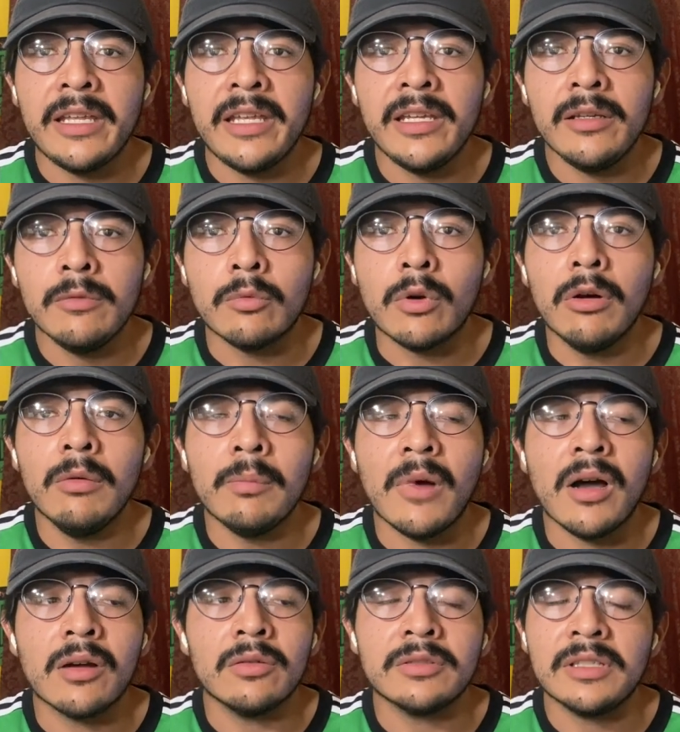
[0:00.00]
key role
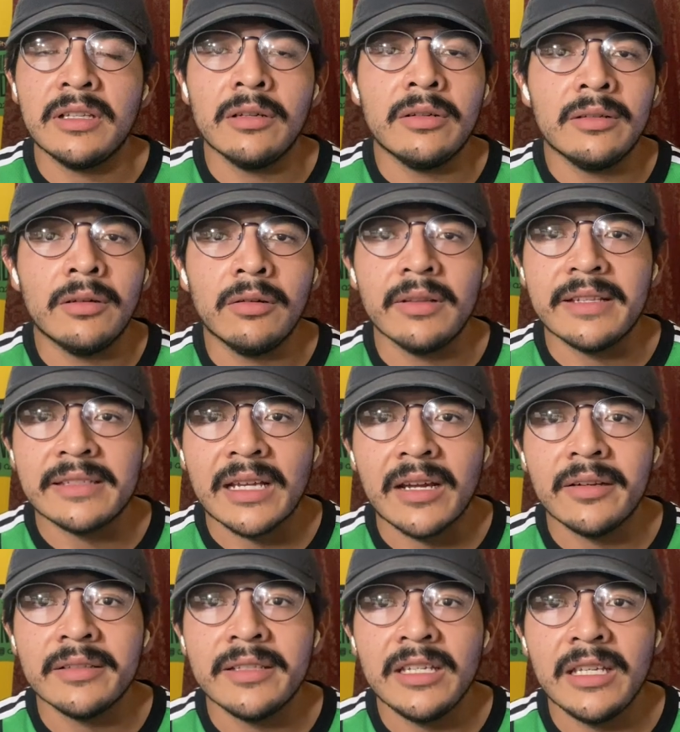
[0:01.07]
model to the whole
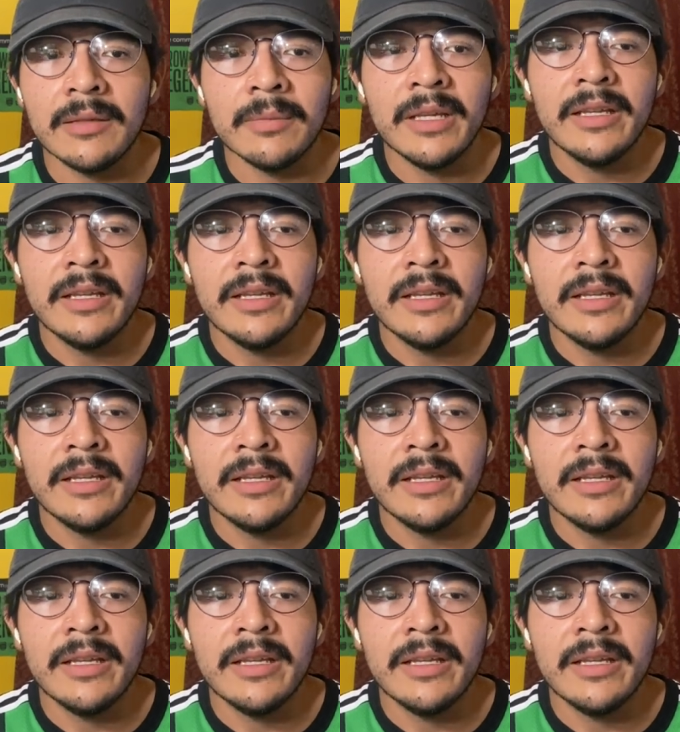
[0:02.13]
entire team